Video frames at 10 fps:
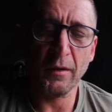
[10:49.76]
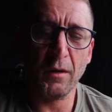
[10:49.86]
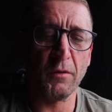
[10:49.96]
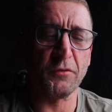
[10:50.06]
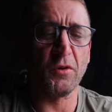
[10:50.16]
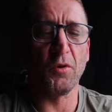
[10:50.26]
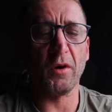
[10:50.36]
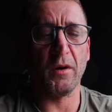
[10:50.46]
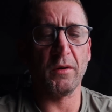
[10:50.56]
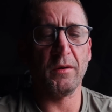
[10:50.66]
a hardened
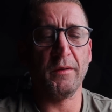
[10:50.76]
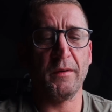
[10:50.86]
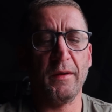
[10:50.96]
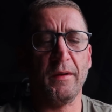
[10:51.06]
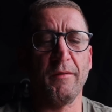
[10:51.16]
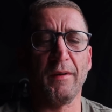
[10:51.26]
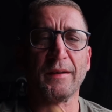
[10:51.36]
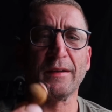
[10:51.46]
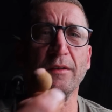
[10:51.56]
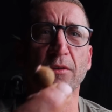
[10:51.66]
hooker in
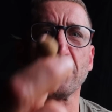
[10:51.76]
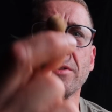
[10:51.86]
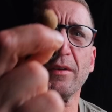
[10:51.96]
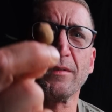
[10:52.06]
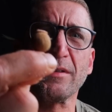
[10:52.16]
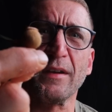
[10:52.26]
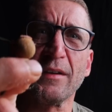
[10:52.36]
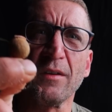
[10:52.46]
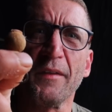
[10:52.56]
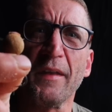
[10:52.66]
reality looks
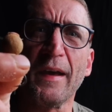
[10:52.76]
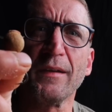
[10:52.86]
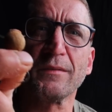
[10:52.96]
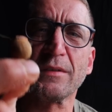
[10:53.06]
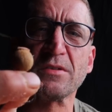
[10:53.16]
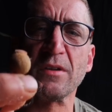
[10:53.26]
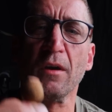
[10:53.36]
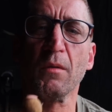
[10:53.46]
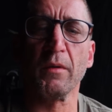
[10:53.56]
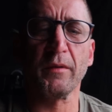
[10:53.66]
something like that to
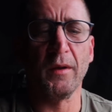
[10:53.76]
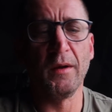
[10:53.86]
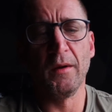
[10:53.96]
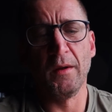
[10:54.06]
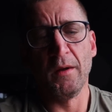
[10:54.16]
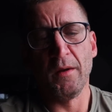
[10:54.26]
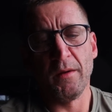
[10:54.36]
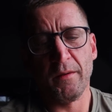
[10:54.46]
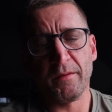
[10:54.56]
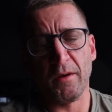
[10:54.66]
start with.
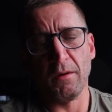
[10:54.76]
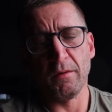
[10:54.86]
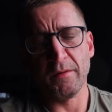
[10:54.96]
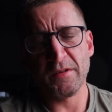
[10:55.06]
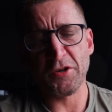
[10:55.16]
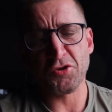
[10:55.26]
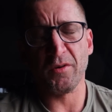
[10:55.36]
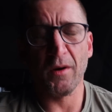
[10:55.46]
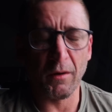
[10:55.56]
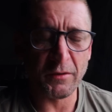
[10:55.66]
So it's
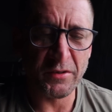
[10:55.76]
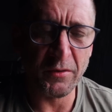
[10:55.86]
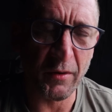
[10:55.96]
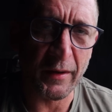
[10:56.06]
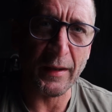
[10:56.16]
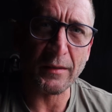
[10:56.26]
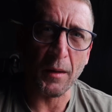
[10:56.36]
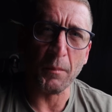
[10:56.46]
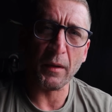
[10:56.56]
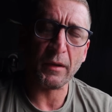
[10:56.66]
extra hard, so you're not going to get
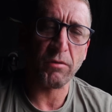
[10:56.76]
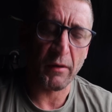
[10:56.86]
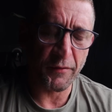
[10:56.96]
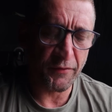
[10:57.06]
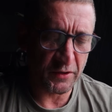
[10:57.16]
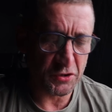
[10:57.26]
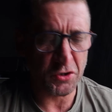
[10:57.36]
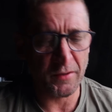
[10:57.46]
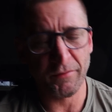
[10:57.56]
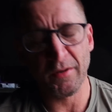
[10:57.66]
done by the
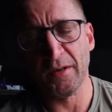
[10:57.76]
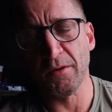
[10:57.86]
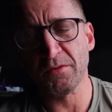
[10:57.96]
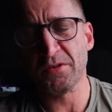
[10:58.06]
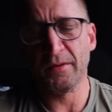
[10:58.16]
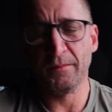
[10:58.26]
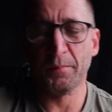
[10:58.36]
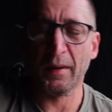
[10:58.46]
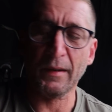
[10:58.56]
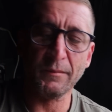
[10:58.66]
crayfish and everything else.
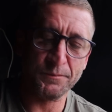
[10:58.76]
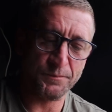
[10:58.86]
But